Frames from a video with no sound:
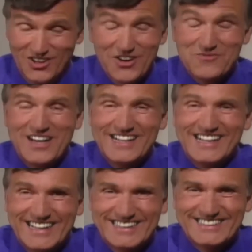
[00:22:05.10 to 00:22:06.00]
a lot of money
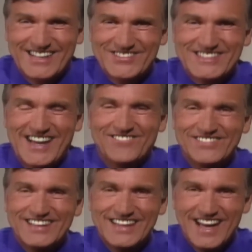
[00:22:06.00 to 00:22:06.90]
at the same time.
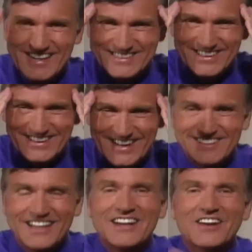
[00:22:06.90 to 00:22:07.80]
Until
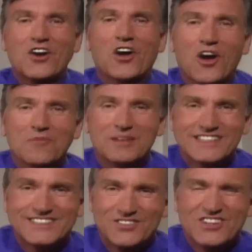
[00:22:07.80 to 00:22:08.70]
then, God
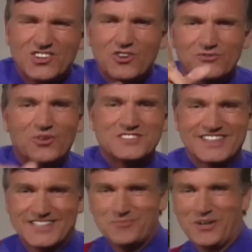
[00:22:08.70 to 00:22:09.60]
bless you. Look forward
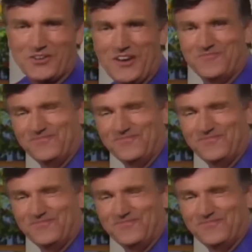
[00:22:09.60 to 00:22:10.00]
to the next program.